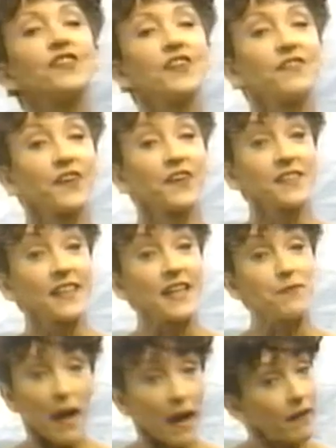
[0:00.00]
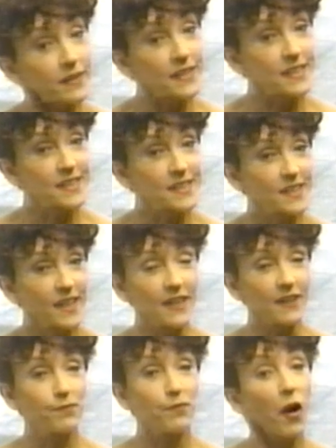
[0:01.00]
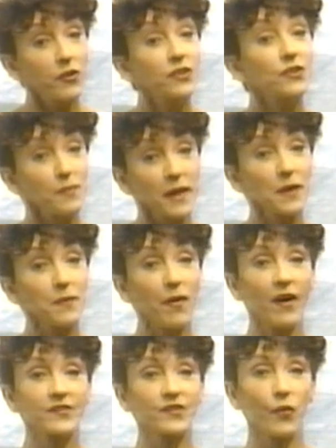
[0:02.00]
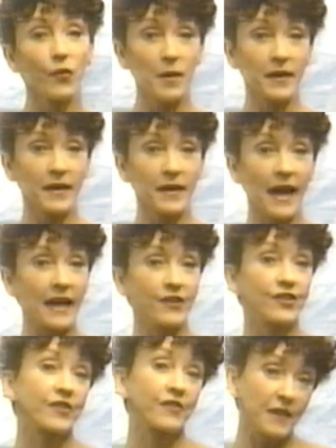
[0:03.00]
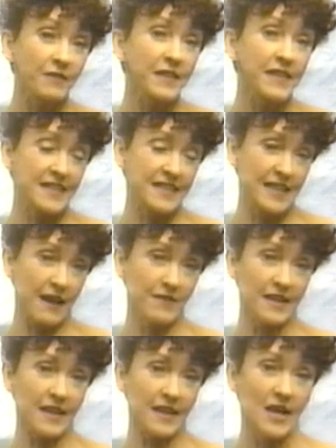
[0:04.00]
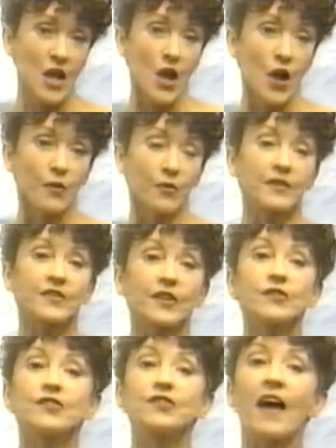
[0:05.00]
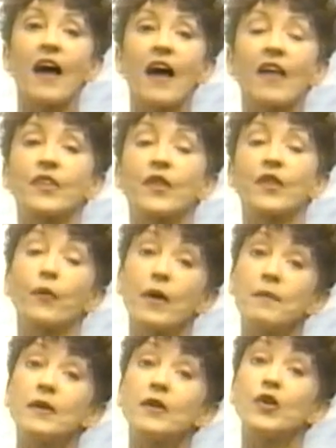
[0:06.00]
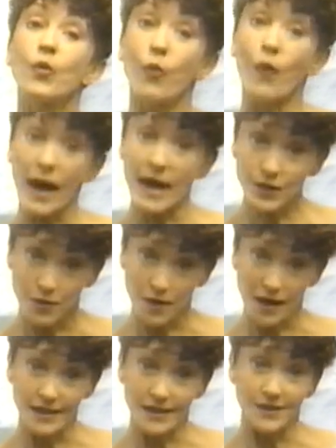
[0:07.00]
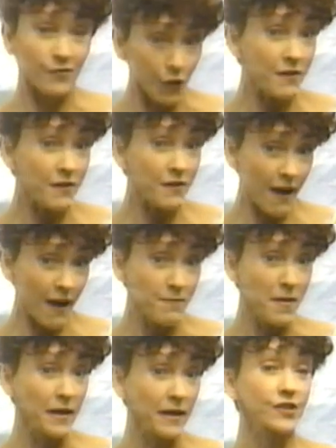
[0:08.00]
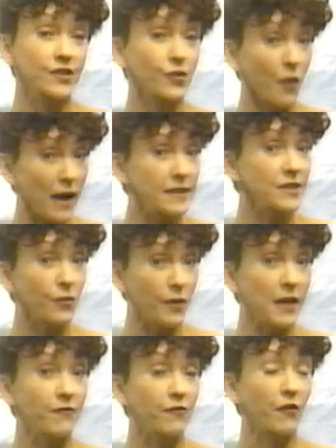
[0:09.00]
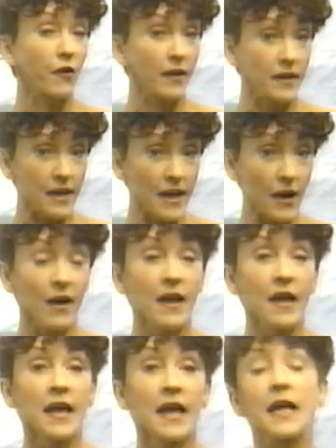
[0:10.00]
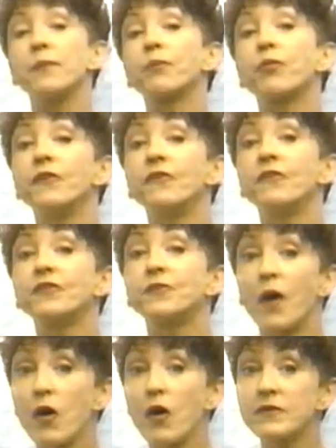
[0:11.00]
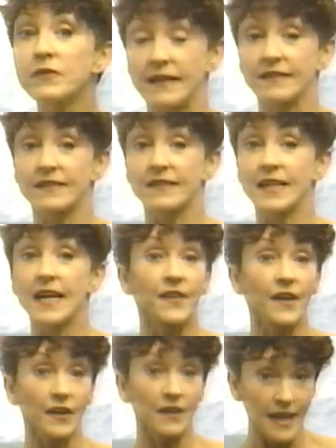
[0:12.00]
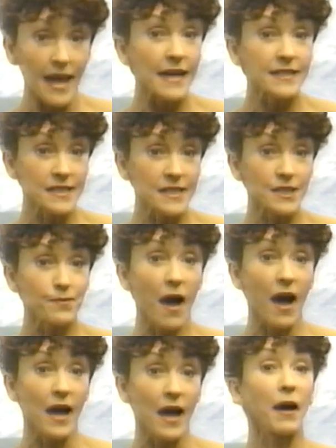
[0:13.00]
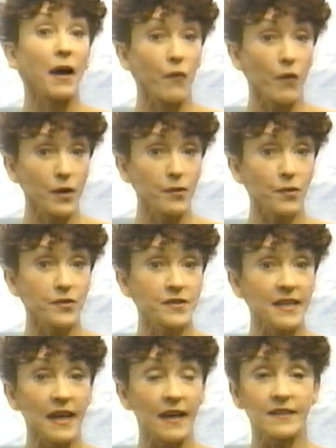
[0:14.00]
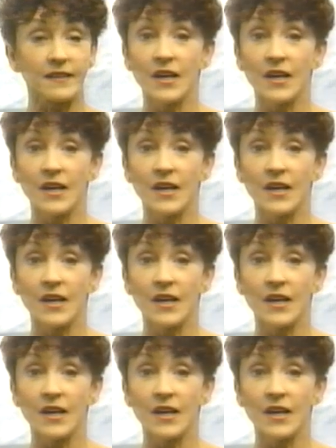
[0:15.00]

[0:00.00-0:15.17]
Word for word: University mounted a study of postmenopausal women aged 50 to 70. Researchers found that the women who weight trained 45 minutes twice a week for a year improved bone density in their legs and spine by 1%.